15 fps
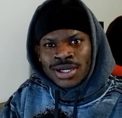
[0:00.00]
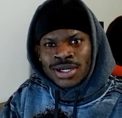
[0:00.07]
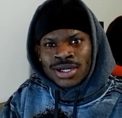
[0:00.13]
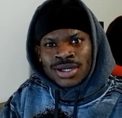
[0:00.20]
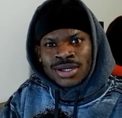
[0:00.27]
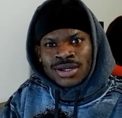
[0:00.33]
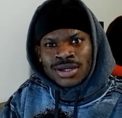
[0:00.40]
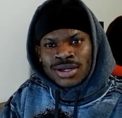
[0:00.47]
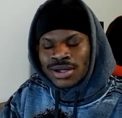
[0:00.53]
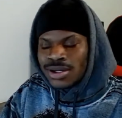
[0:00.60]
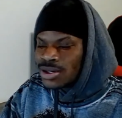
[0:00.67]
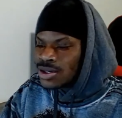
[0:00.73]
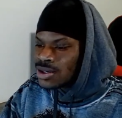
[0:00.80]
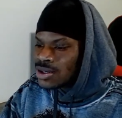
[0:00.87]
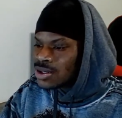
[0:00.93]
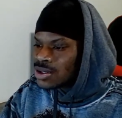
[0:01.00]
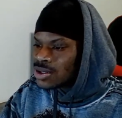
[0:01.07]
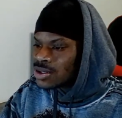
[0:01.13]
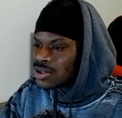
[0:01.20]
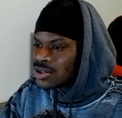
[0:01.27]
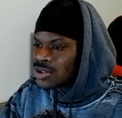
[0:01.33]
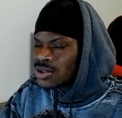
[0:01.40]

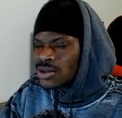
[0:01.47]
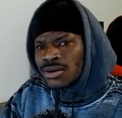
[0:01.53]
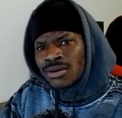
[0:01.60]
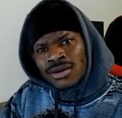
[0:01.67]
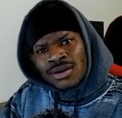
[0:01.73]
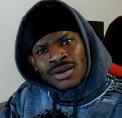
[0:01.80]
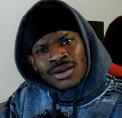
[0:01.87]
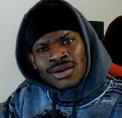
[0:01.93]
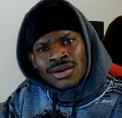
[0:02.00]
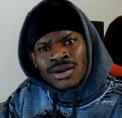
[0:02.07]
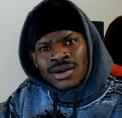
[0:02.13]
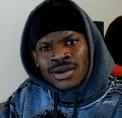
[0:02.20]
Nobody speaks.